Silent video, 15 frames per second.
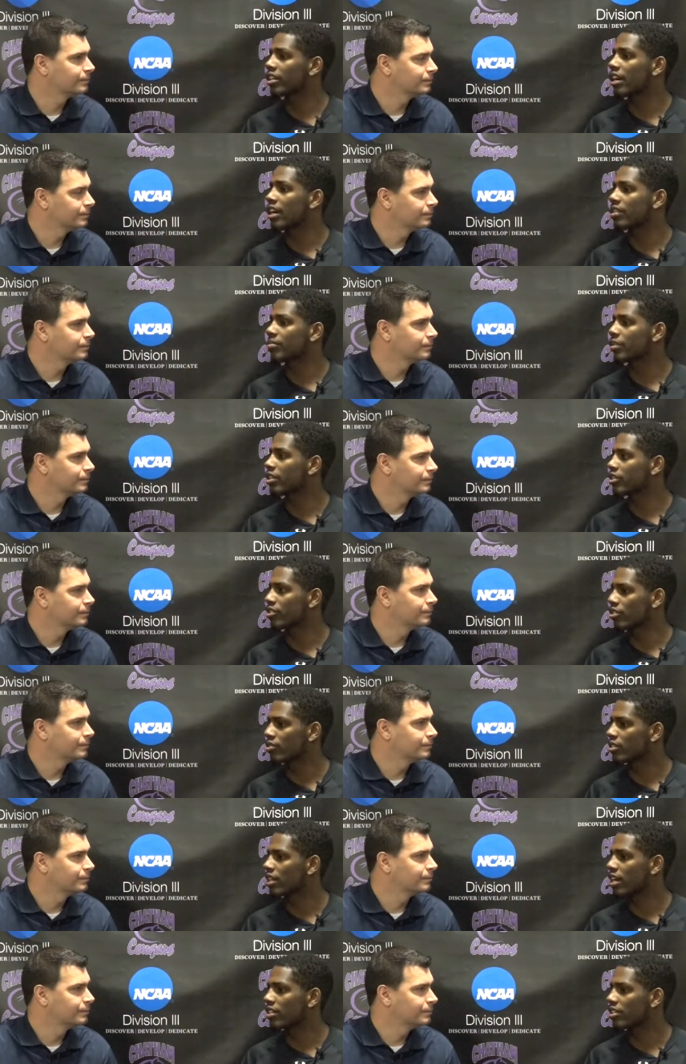Speaker 1: guys because those
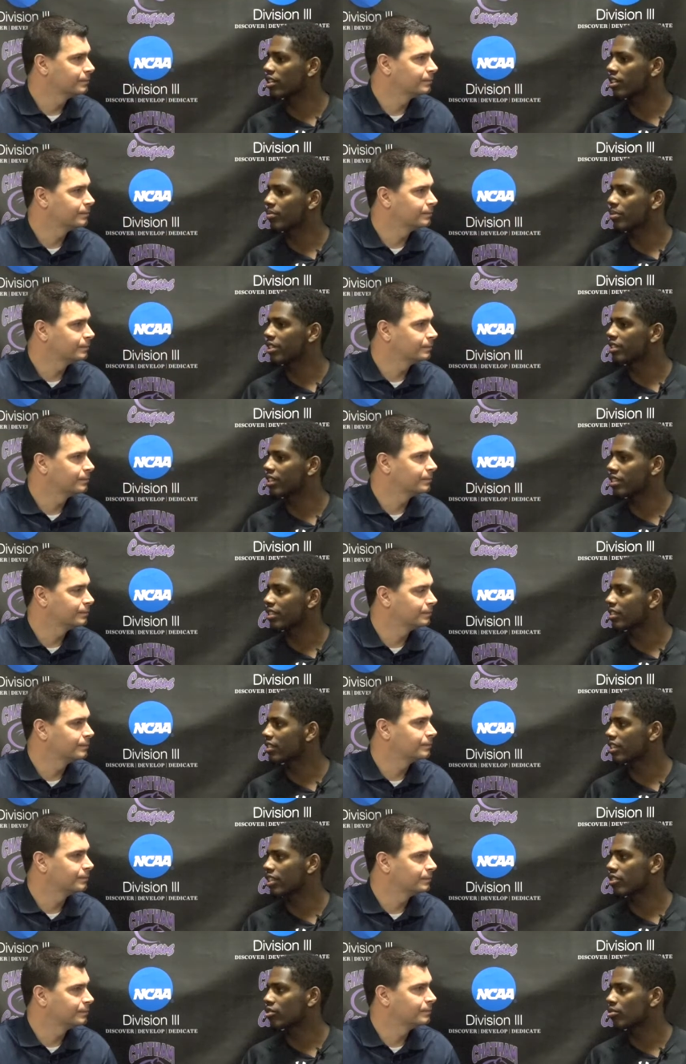guys are going to be just as
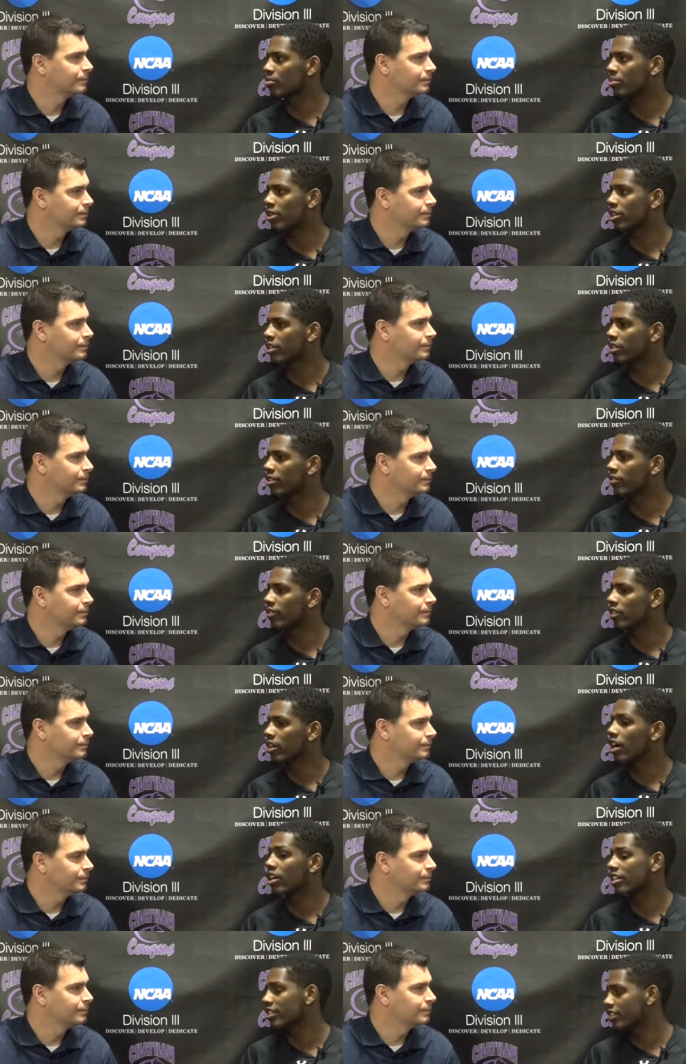integral part of
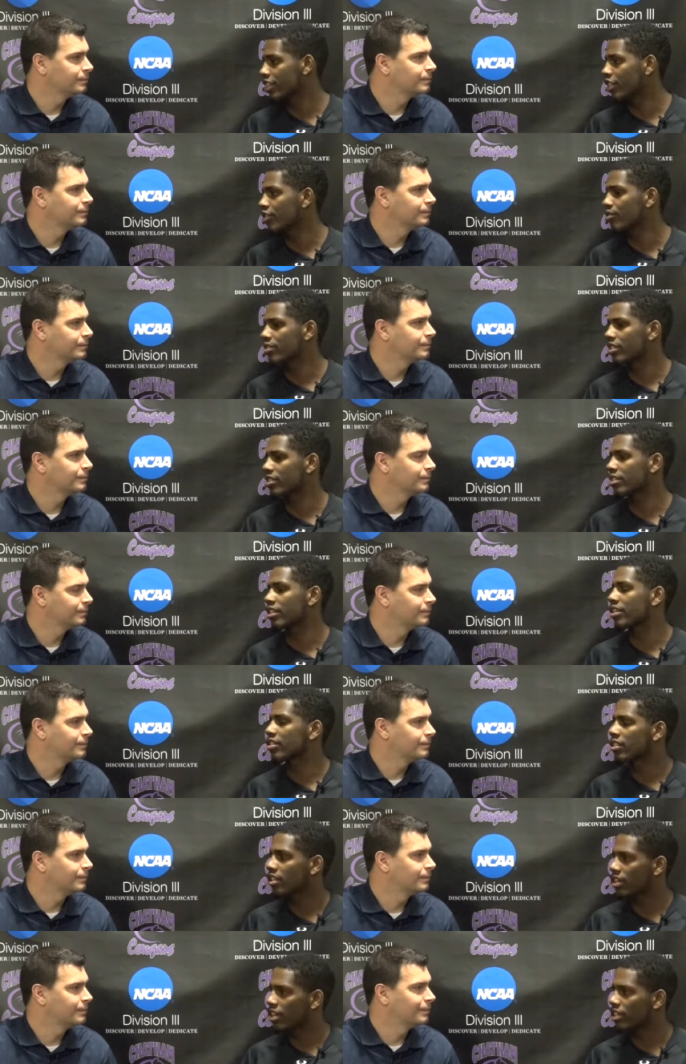our continued success
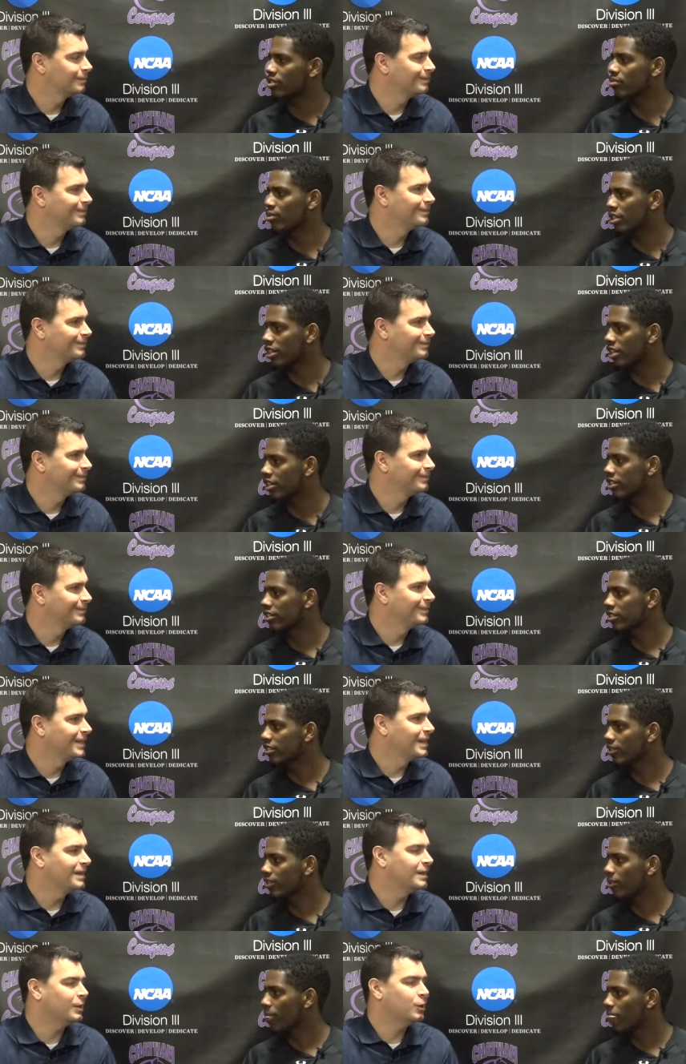as we
Speaker 2: are.
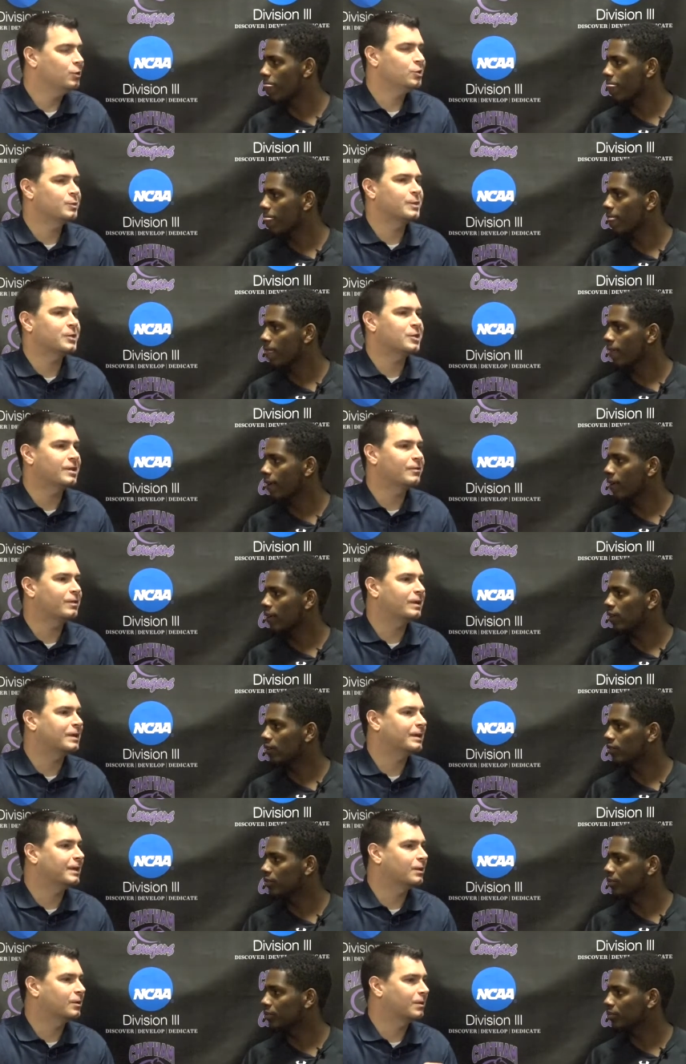Now you
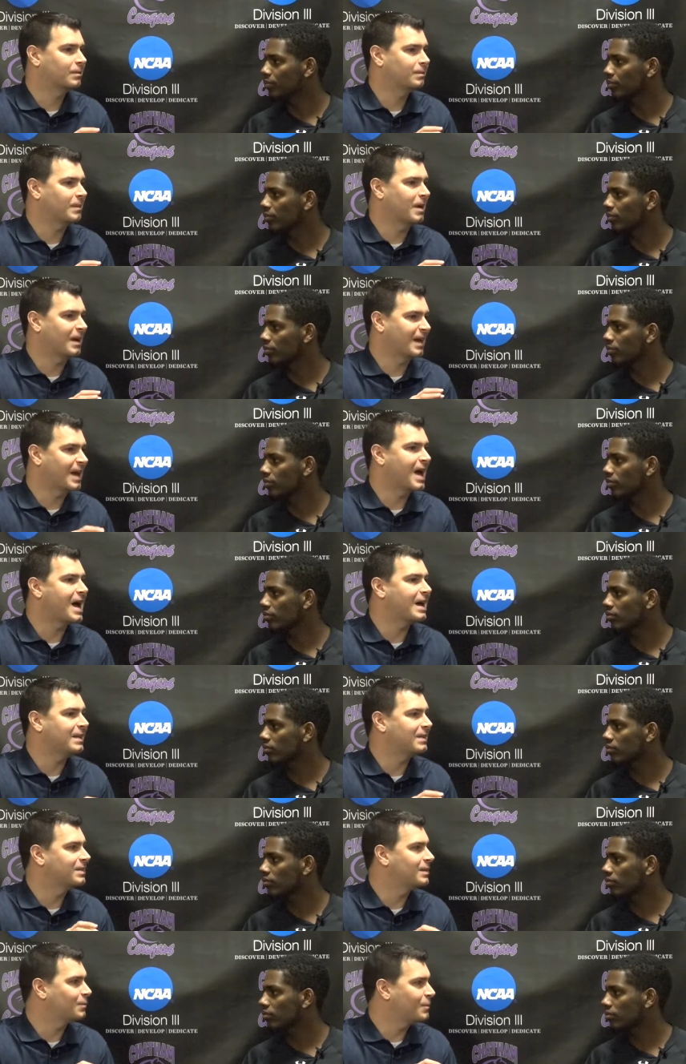specifically are a guy
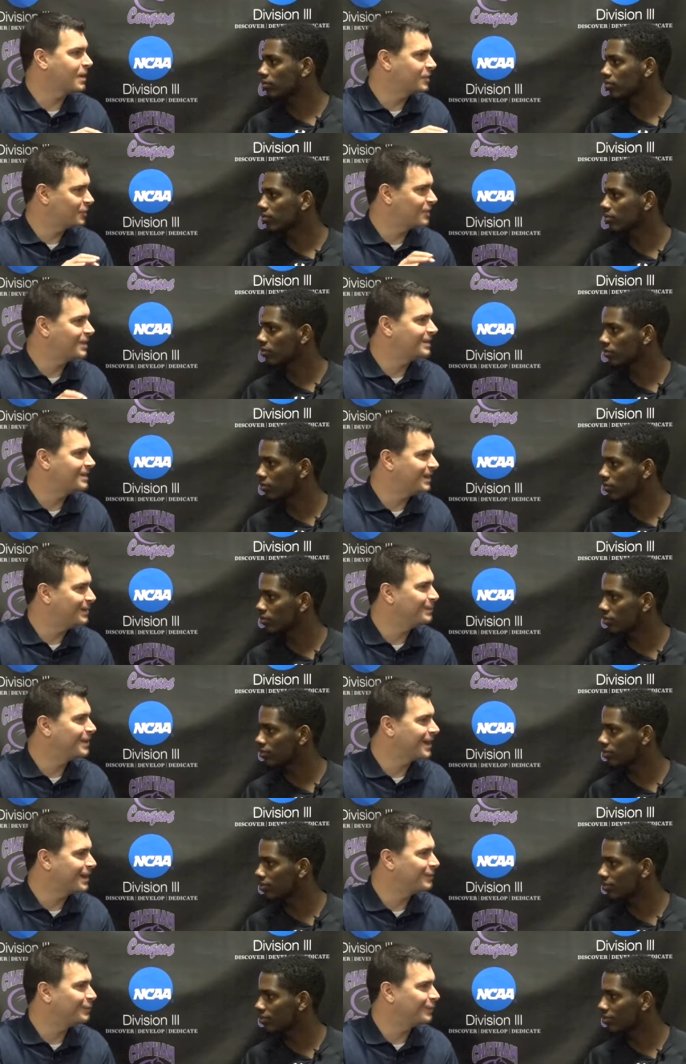that the rest of the team
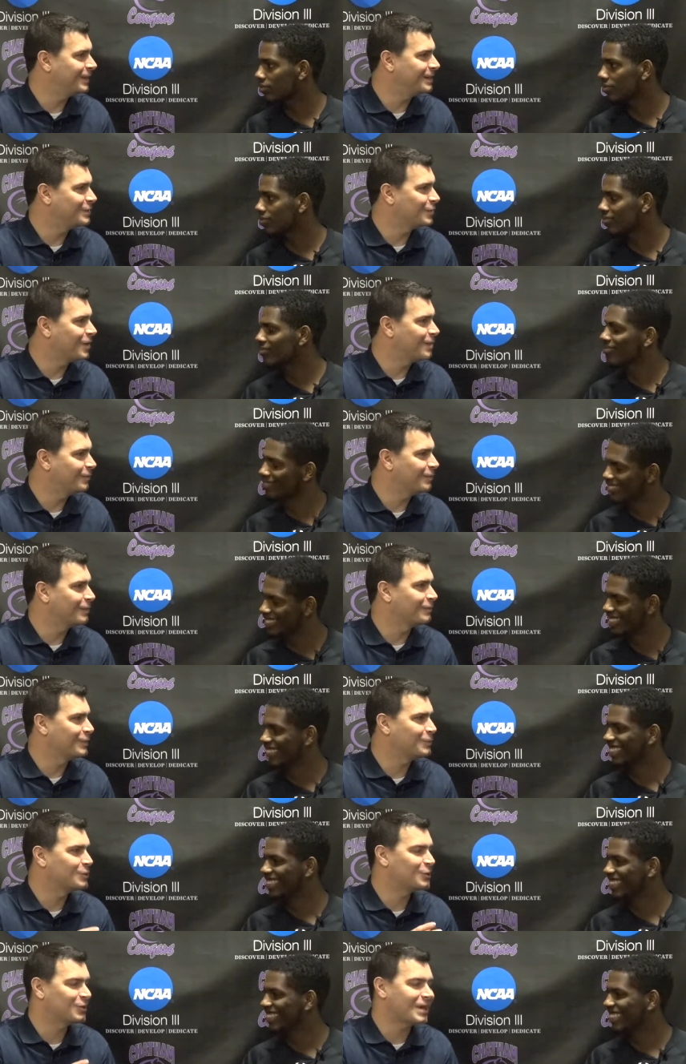kind of feeds off of. You
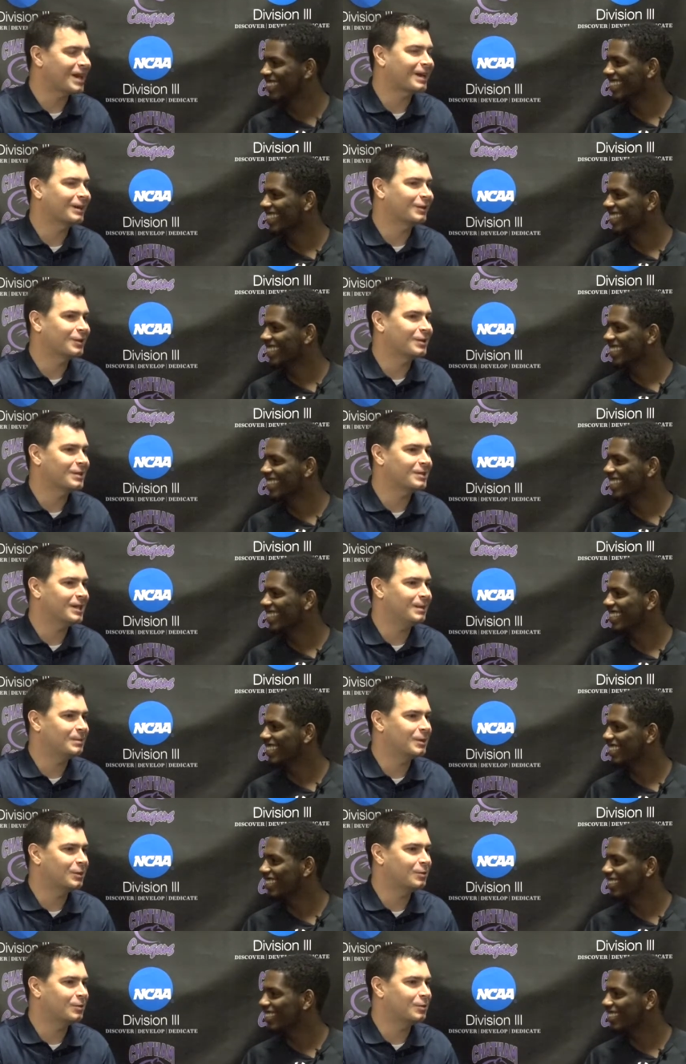were second on the team in